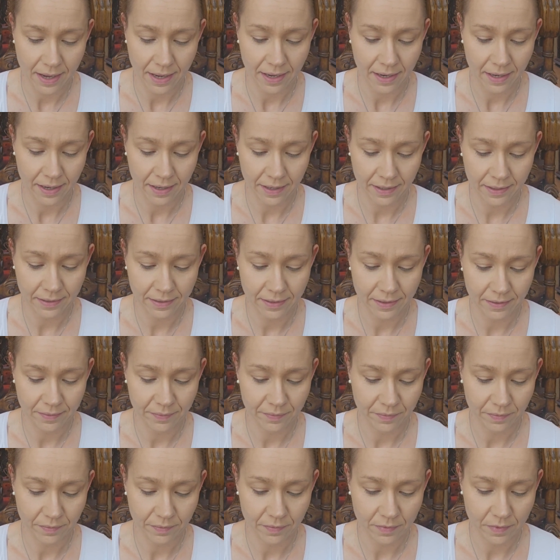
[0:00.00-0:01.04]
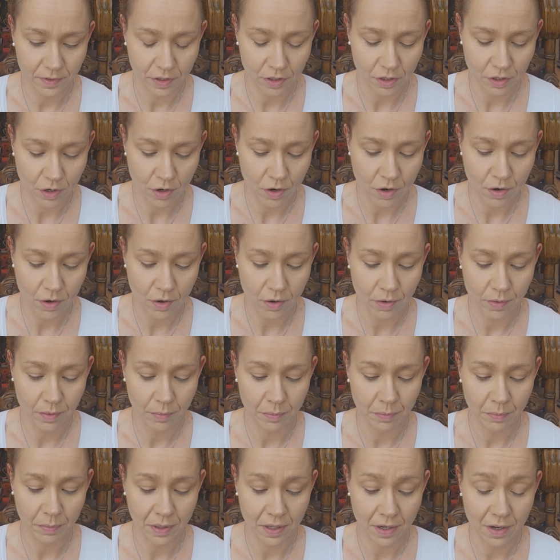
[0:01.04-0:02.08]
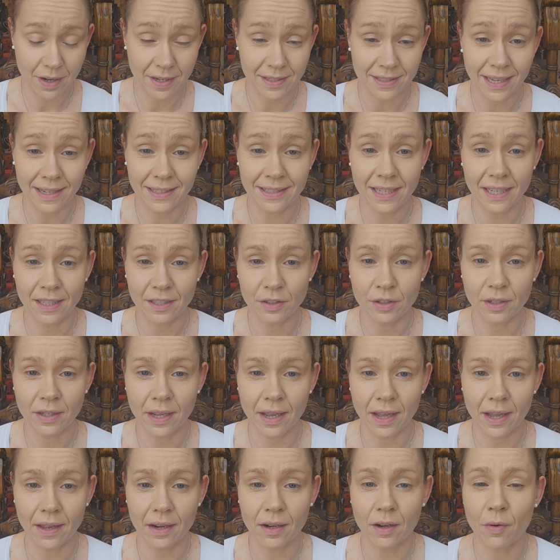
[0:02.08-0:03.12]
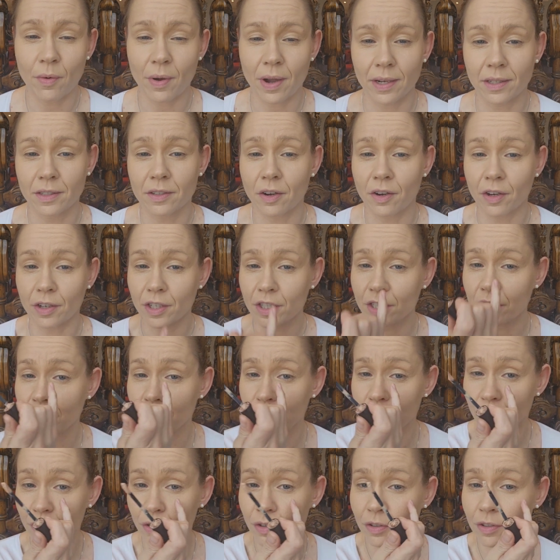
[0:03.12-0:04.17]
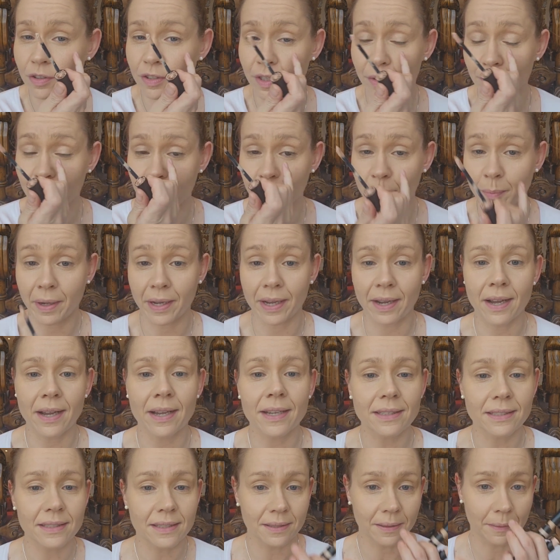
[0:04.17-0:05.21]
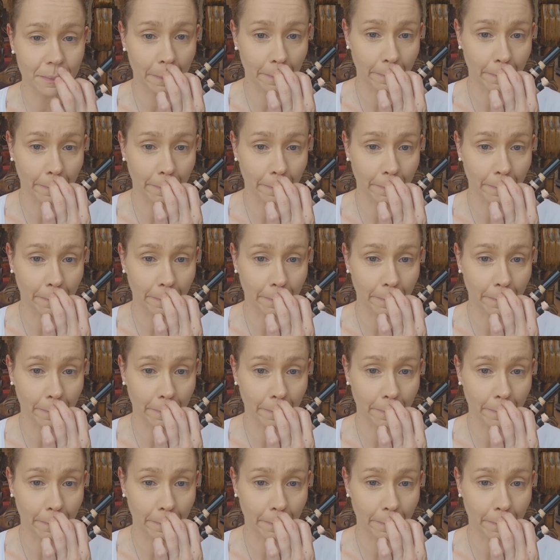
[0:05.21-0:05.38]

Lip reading: And so because I tend to get quite dark circles around my eyes,